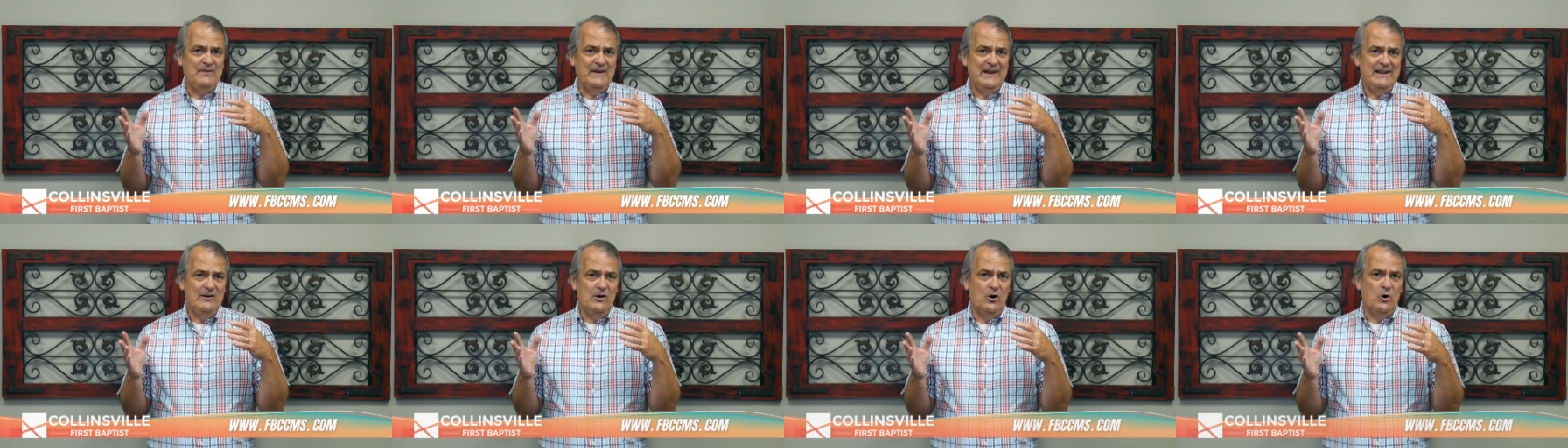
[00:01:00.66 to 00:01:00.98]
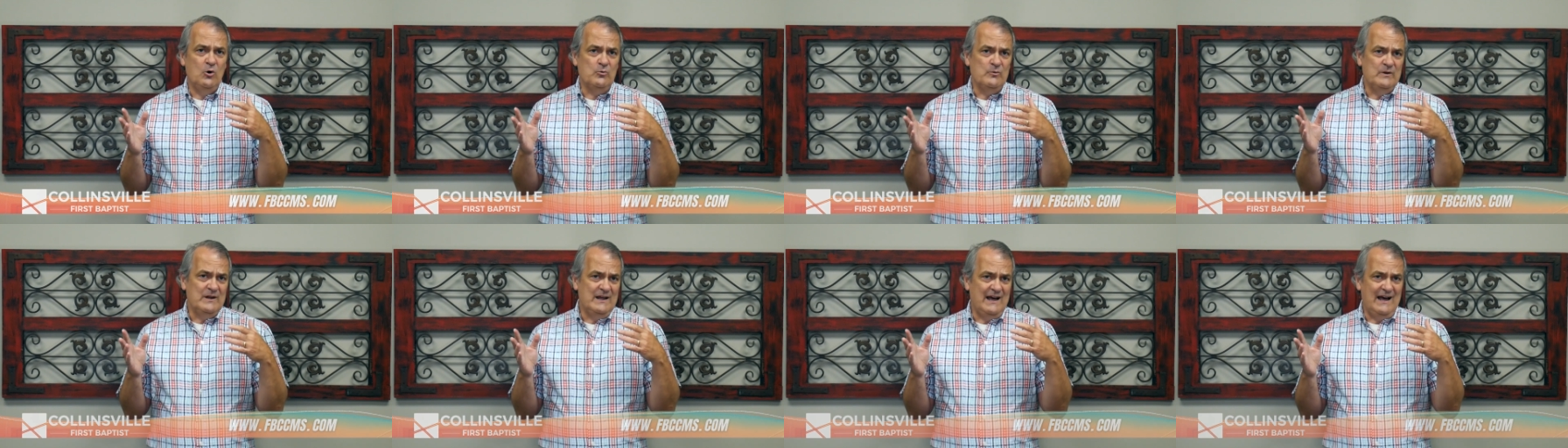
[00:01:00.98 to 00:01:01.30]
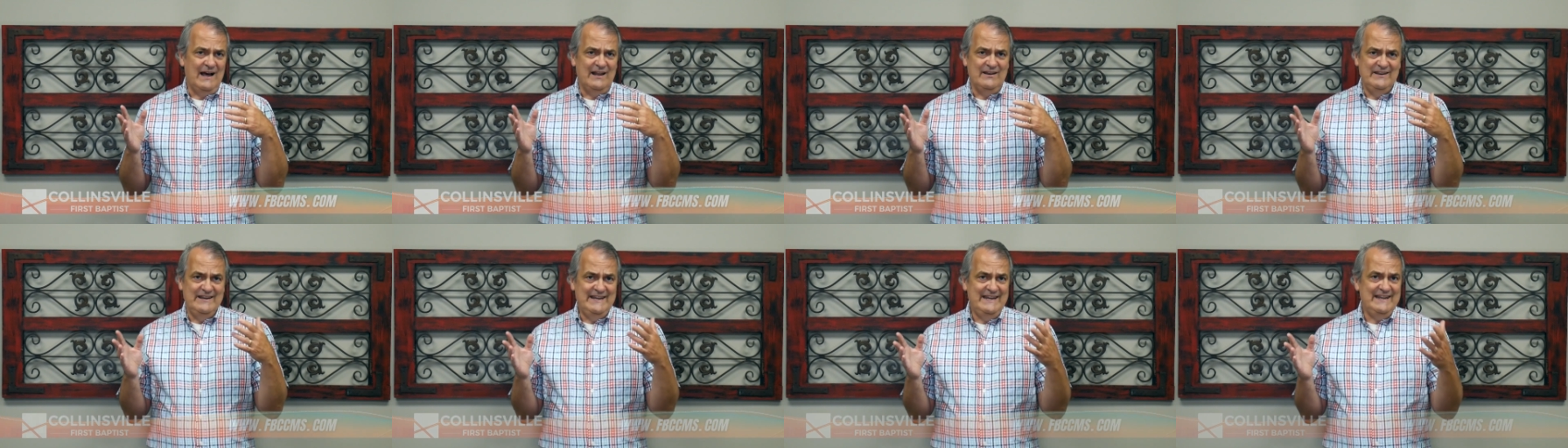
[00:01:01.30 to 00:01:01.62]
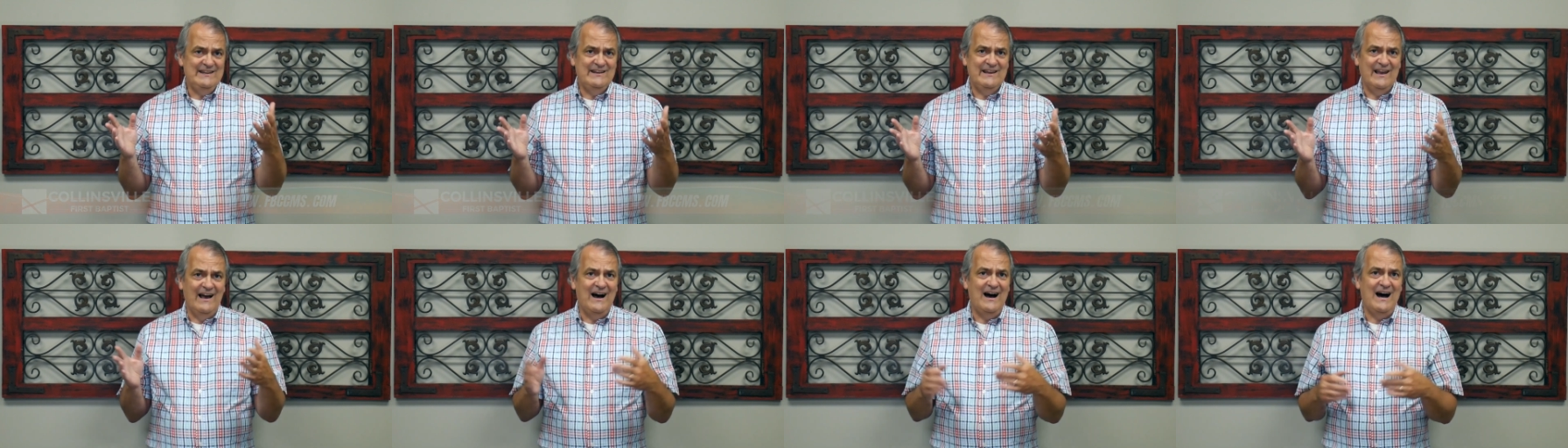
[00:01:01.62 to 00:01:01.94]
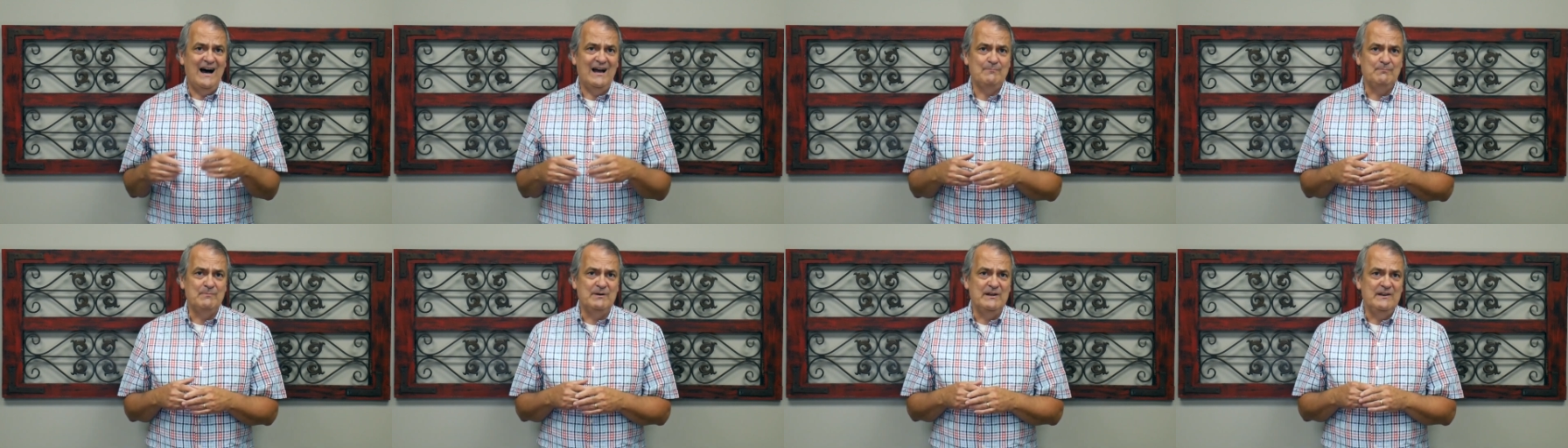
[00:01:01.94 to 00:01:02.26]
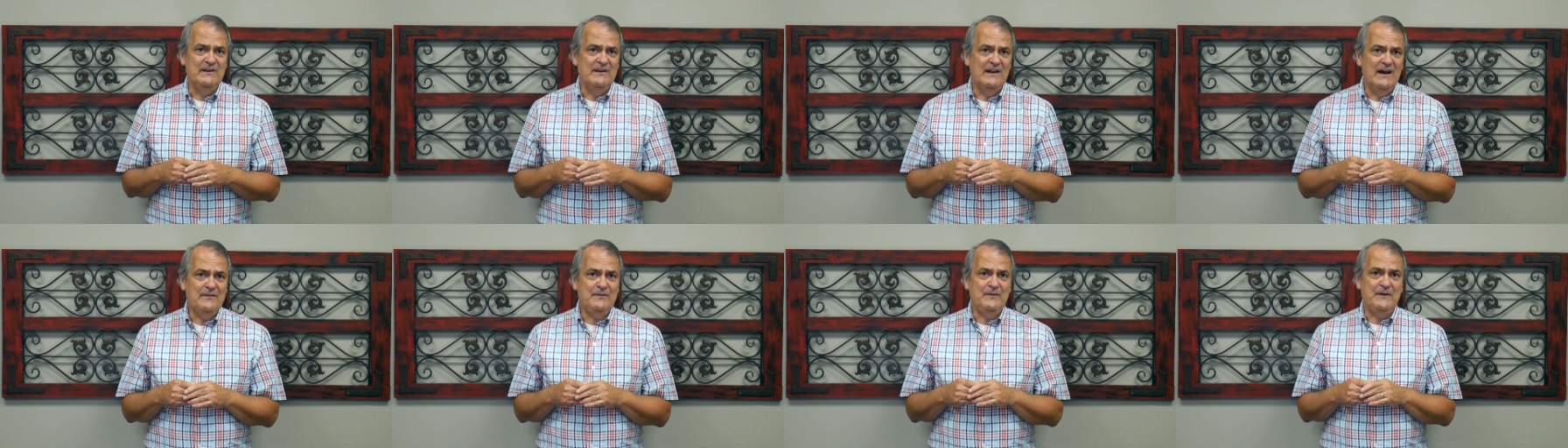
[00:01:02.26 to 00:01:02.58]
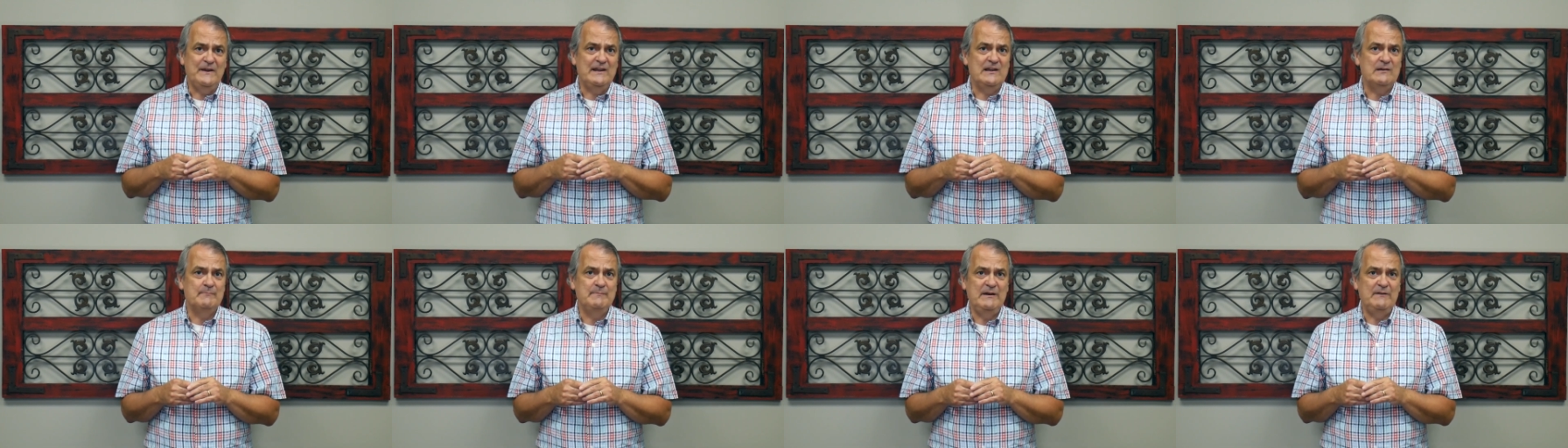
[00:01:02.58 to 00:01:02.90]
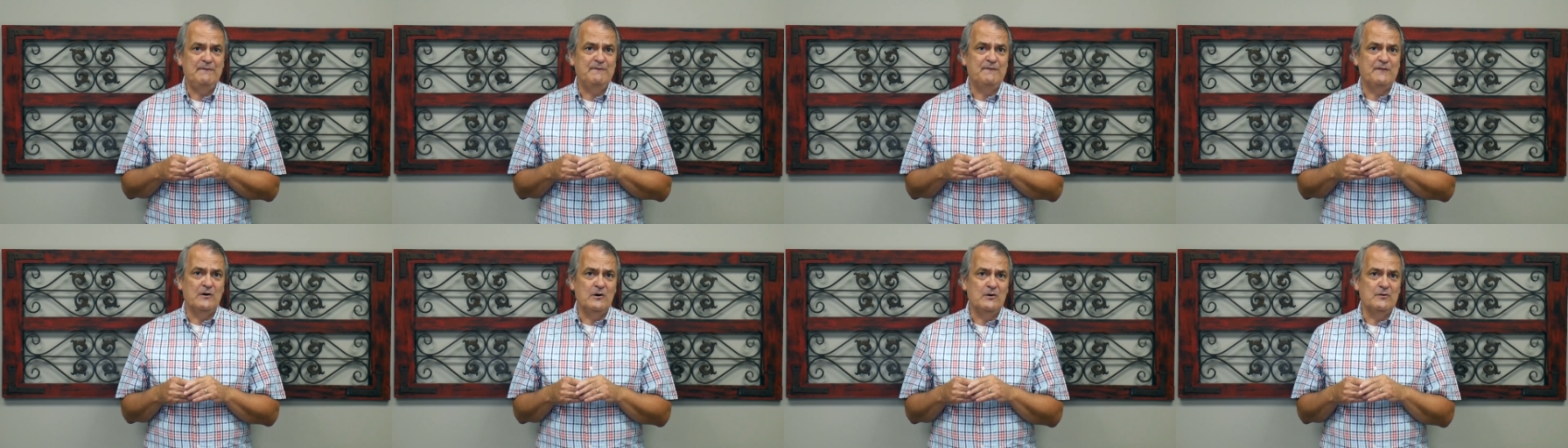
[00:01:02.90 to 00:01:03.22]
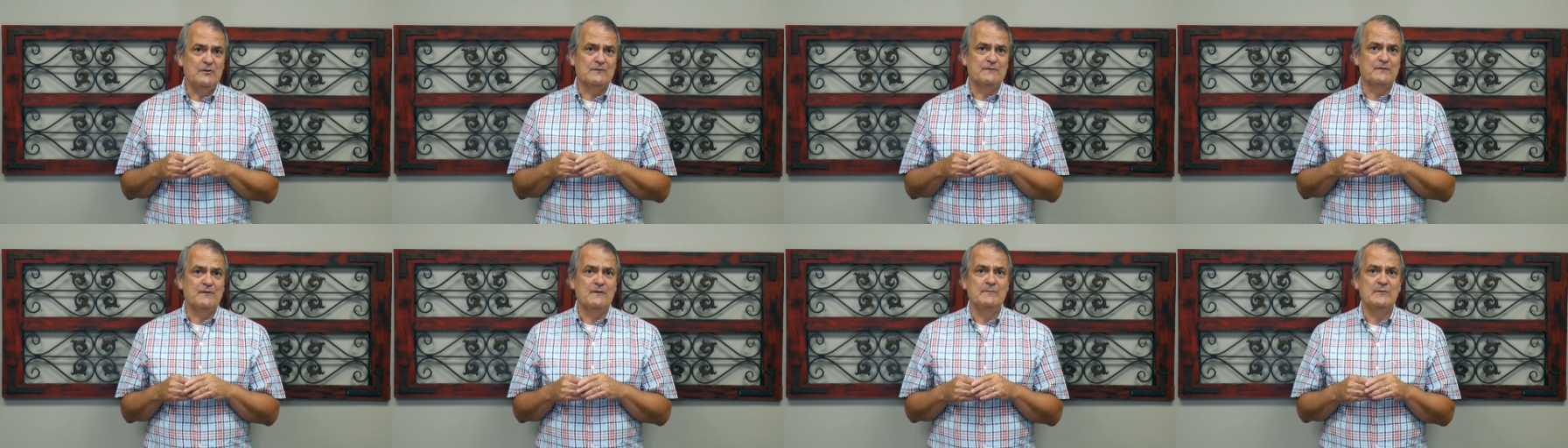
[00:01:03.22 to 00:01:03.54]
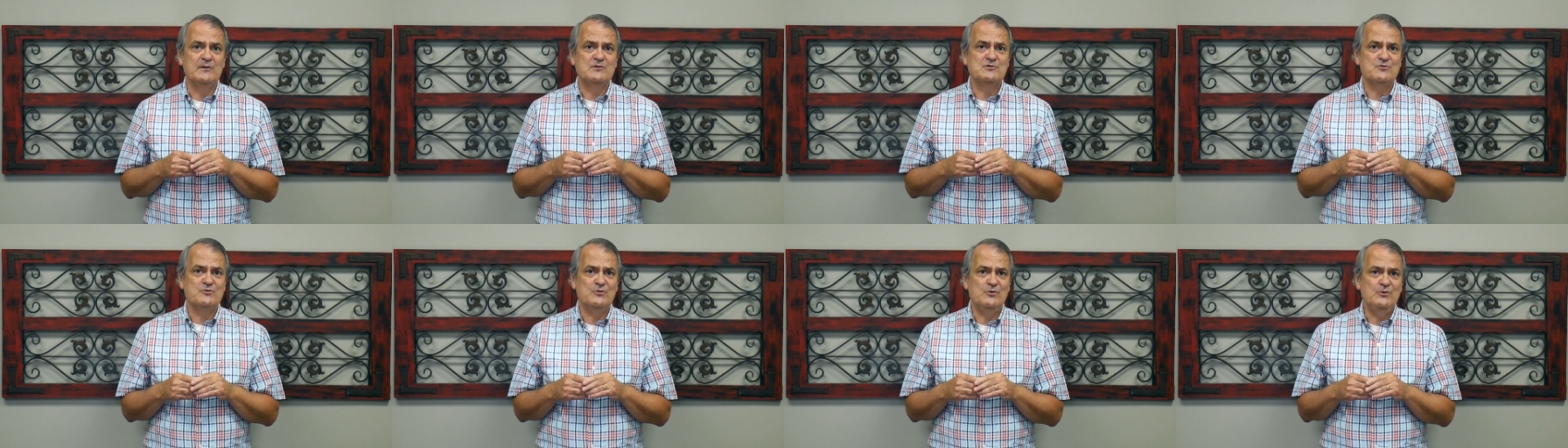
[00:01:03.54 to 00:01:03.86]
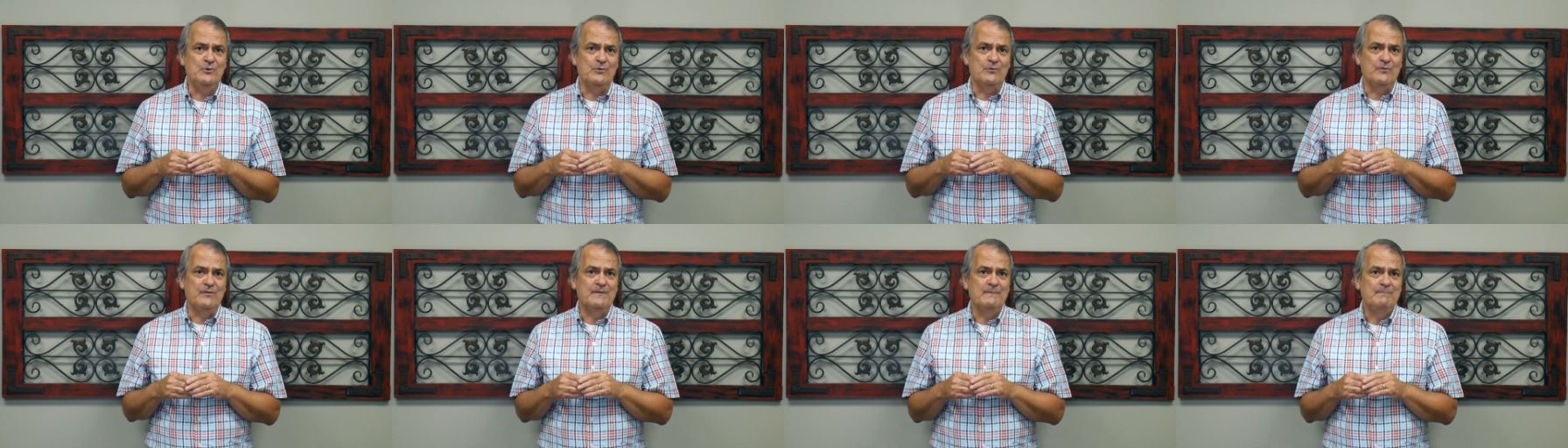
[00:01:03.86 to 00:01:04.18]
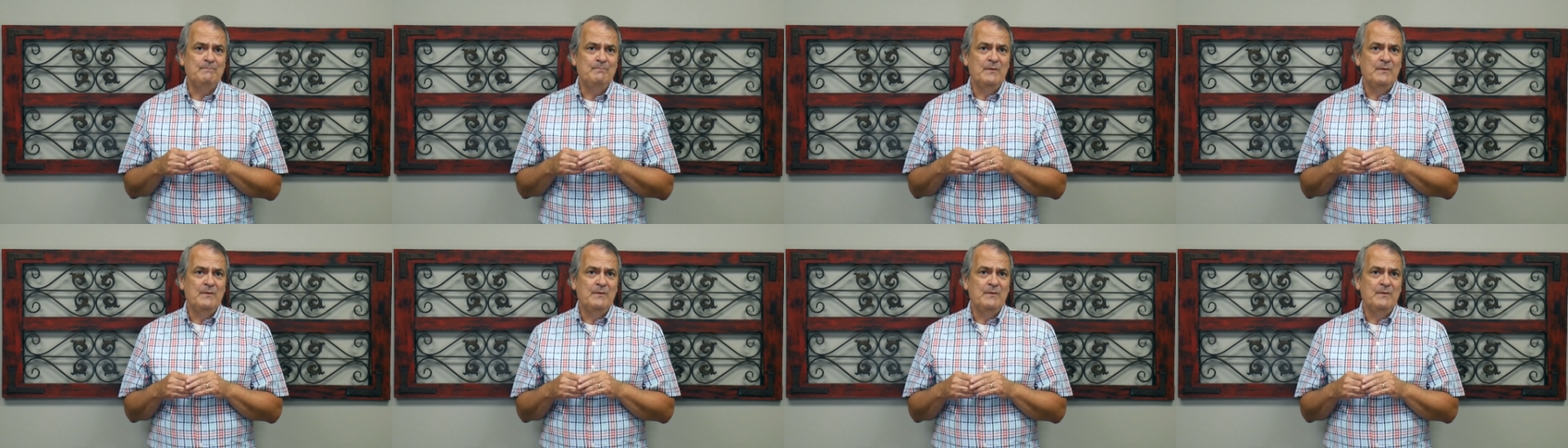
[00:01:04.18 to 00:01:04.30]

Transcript: they don't uh, need God, but nothing can be further from the truth.